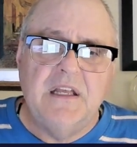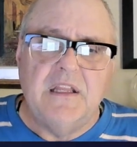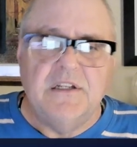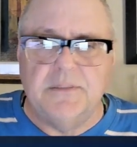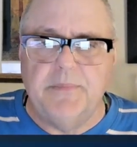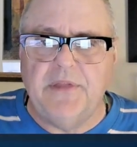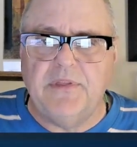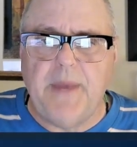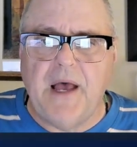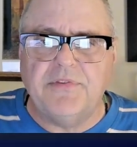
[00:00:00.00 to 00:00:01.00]
There's a myth
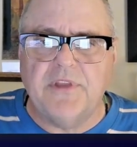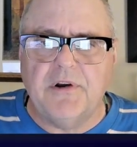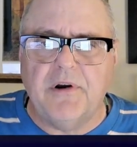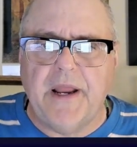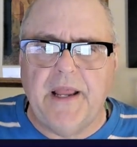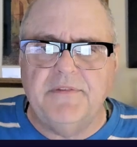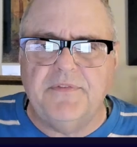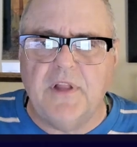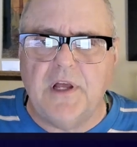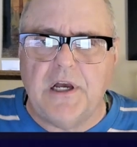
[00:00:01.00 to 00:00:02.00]
about the Great
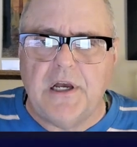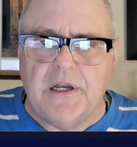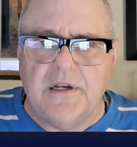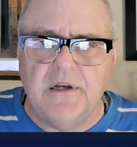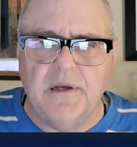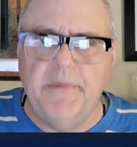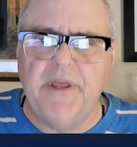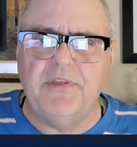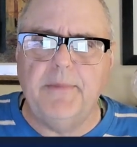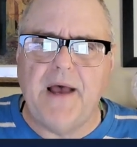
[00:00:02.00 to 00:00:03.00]
Flood, a
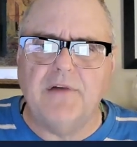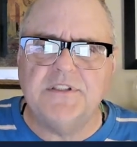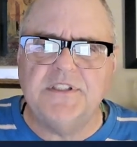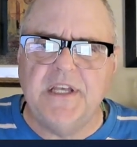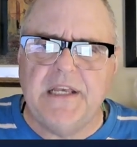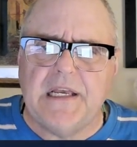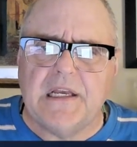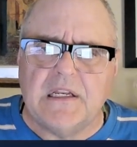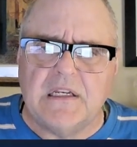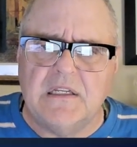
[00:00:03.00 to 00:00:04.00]
myth about
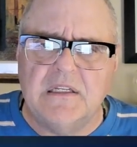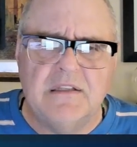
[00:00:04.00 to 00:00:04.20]
sin.